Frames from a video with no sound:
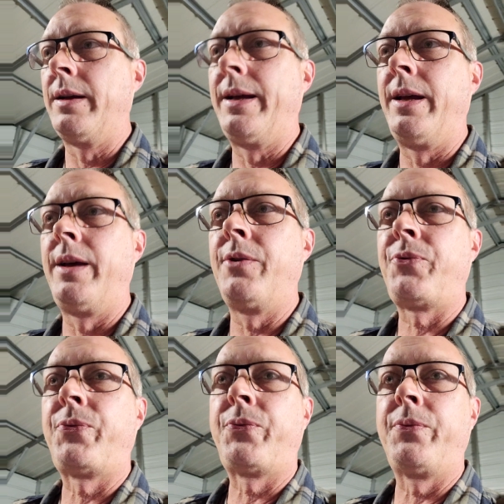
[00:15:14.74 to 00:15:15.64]

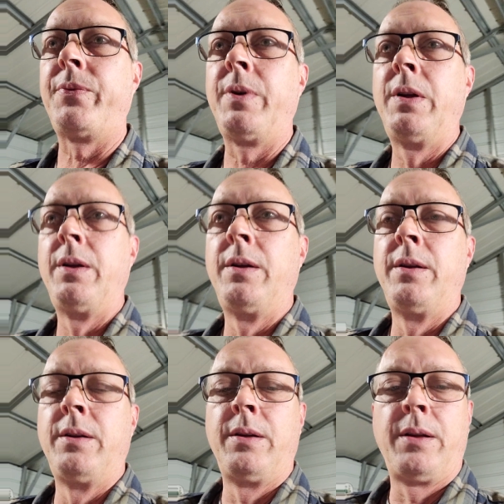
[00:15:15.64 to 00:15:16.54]
If
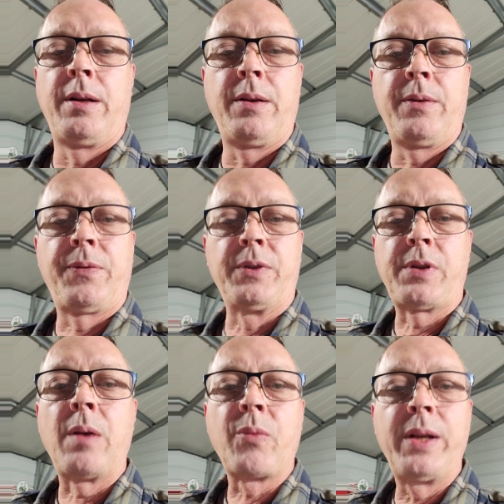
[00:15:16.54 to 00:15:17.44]
for
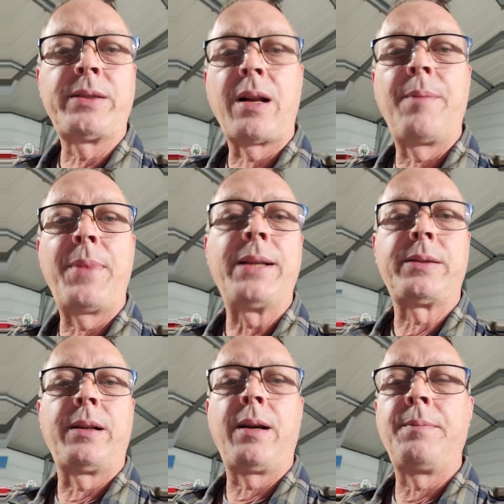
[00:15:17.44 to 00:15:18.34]
some reason I
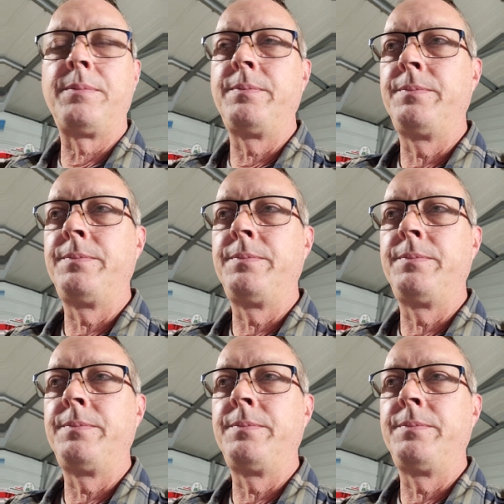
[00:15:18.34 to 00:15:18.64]
mess it up,